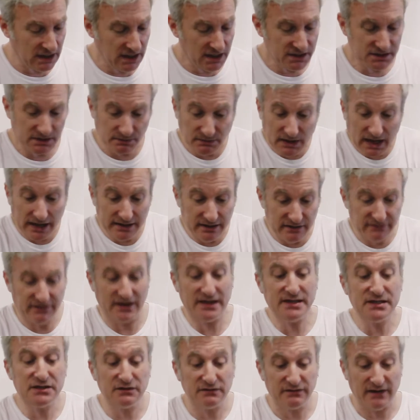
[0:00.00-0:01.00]
some kind of
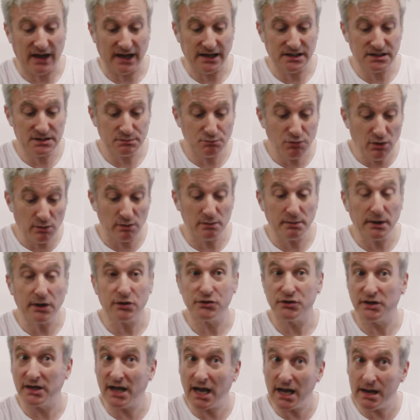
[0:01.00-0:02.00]
interface, probably
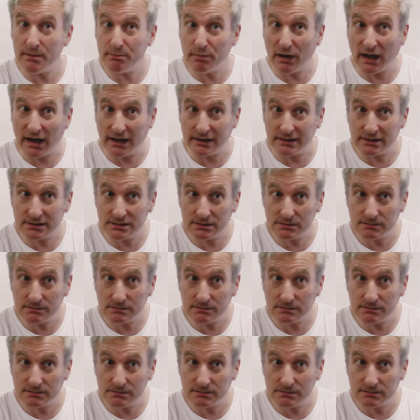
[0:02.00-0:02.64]
on an iPad.